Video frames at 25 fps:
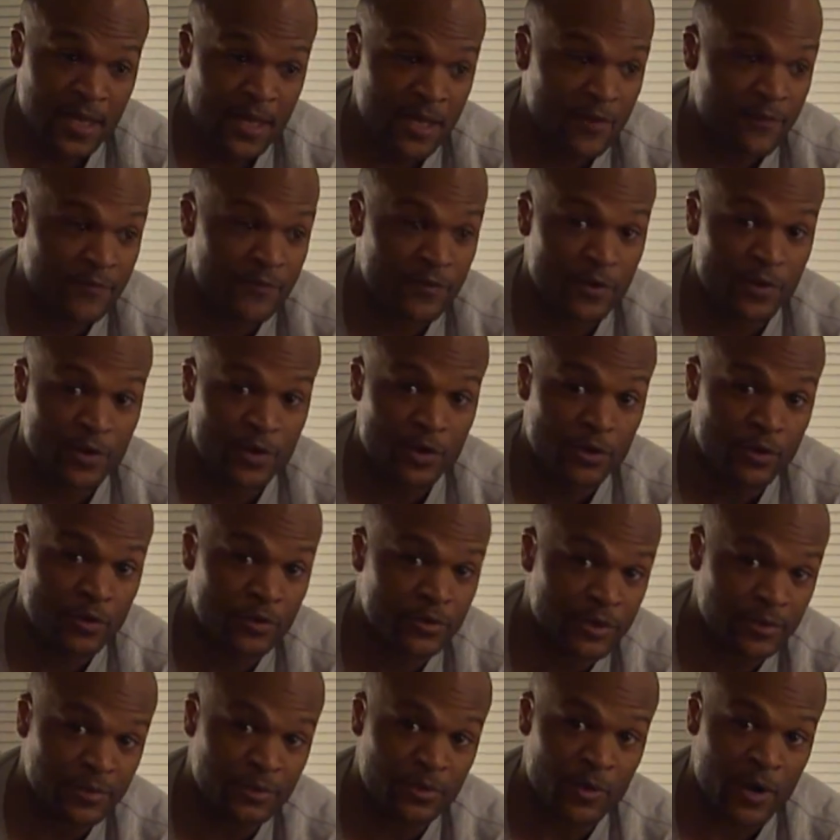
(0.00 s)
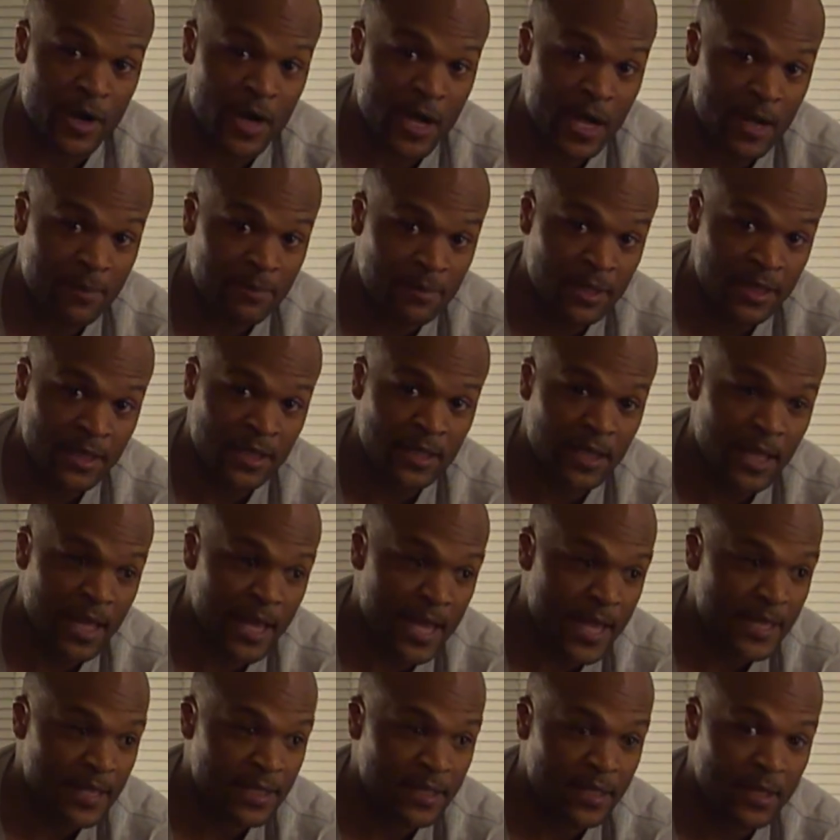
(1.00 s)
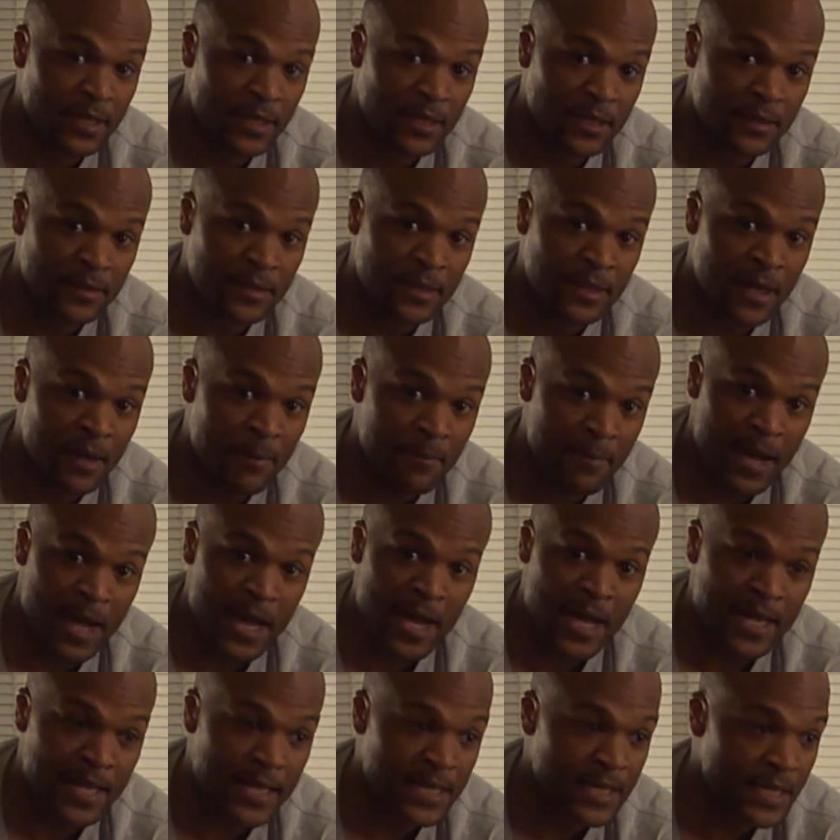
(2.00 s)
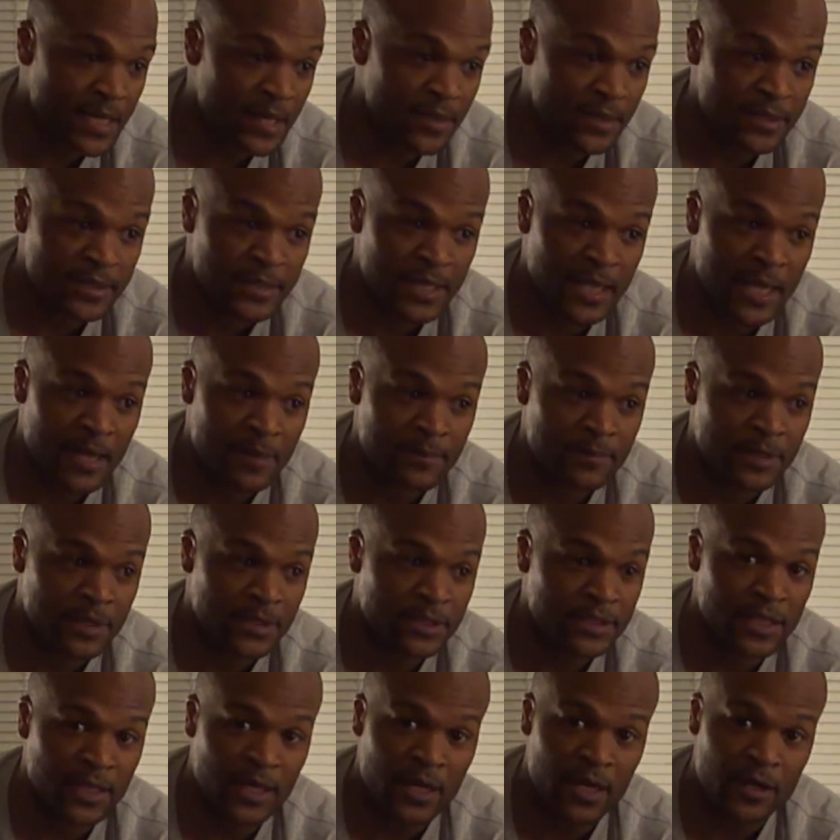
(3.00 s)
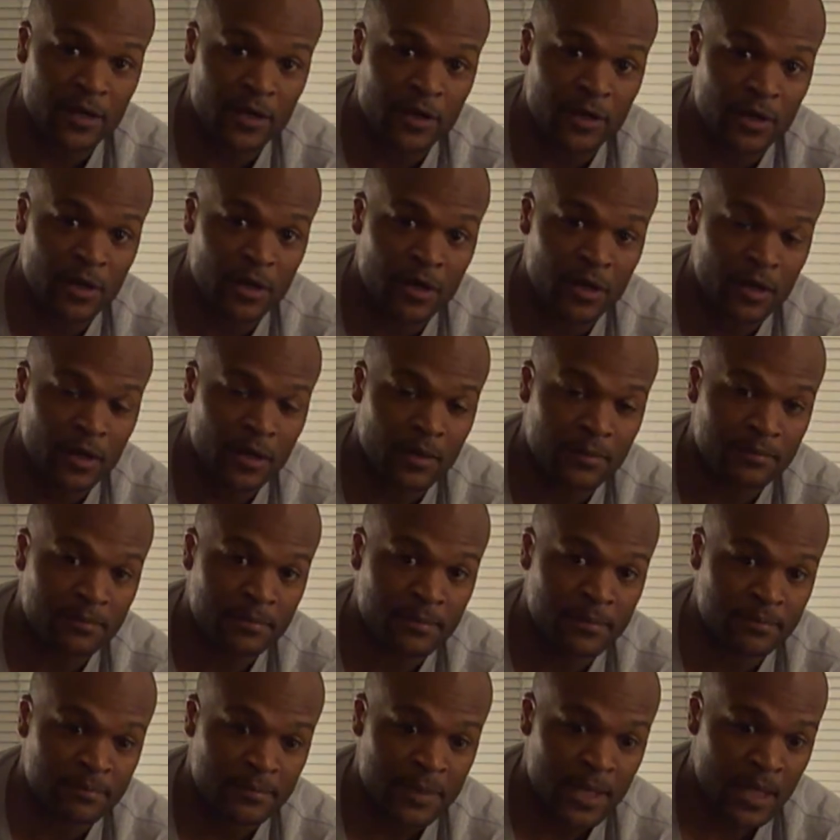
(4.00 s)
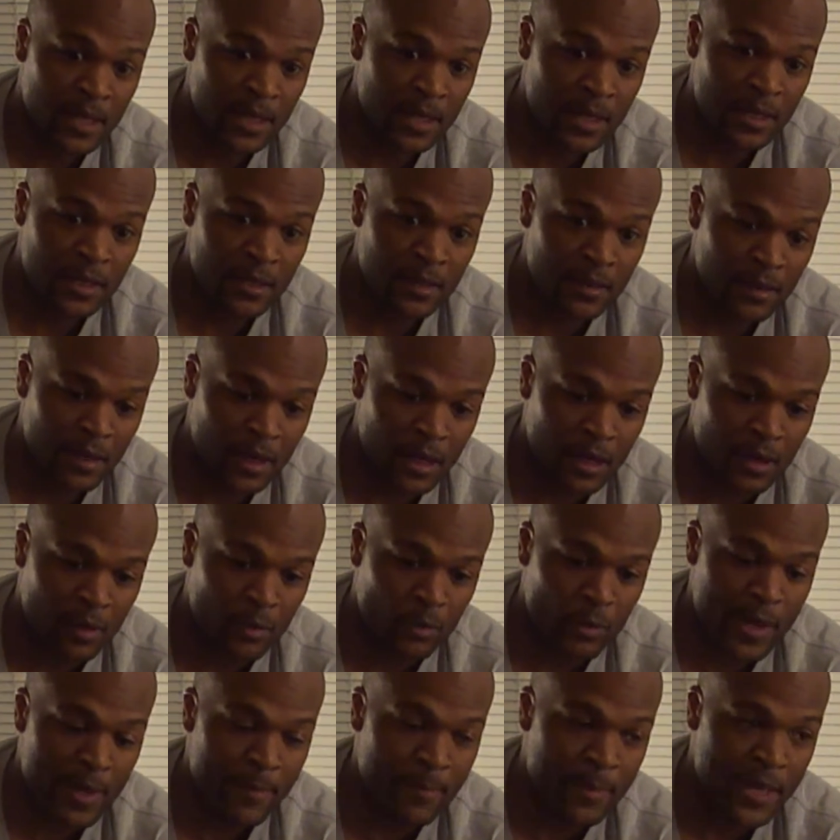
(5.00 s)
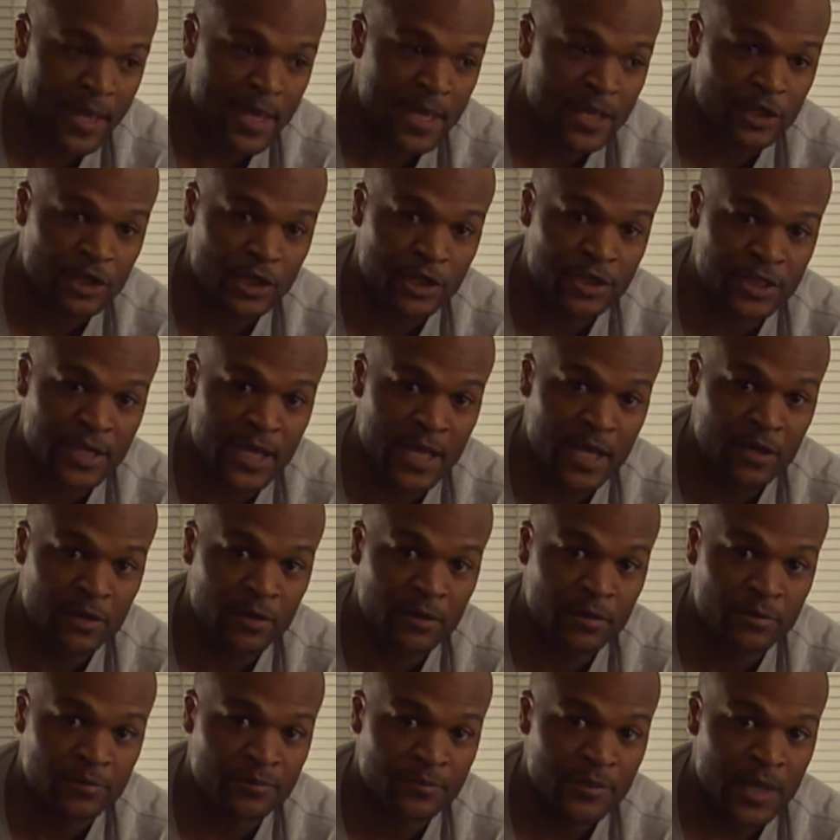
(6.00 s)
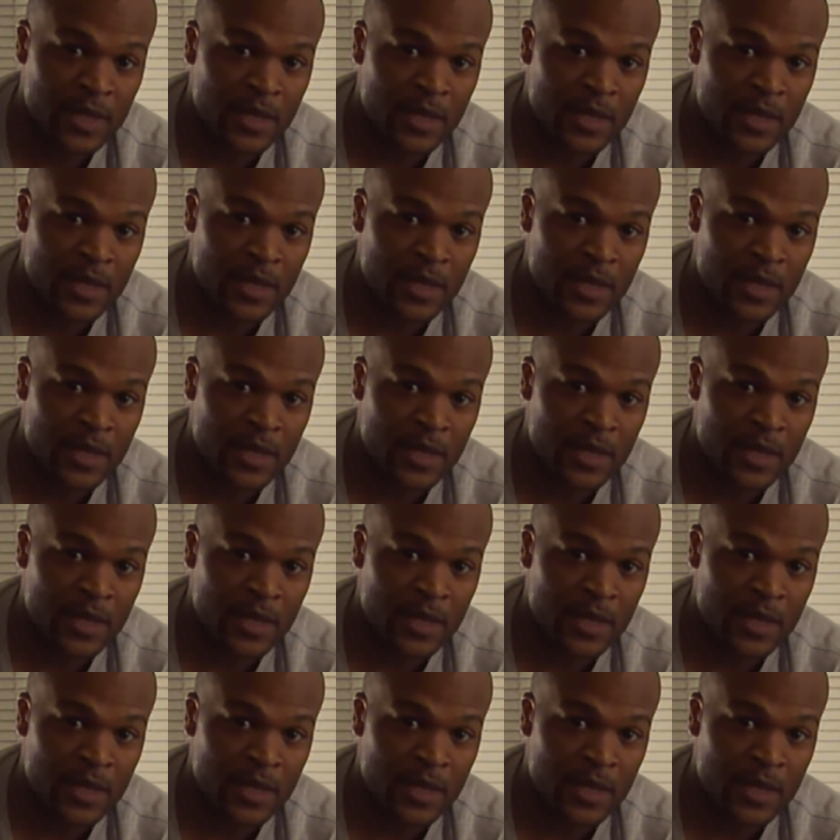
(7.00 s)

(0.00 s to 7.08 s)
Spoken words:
If you're new, subscribe, click like, come by any other time to check out our webpage, our channel.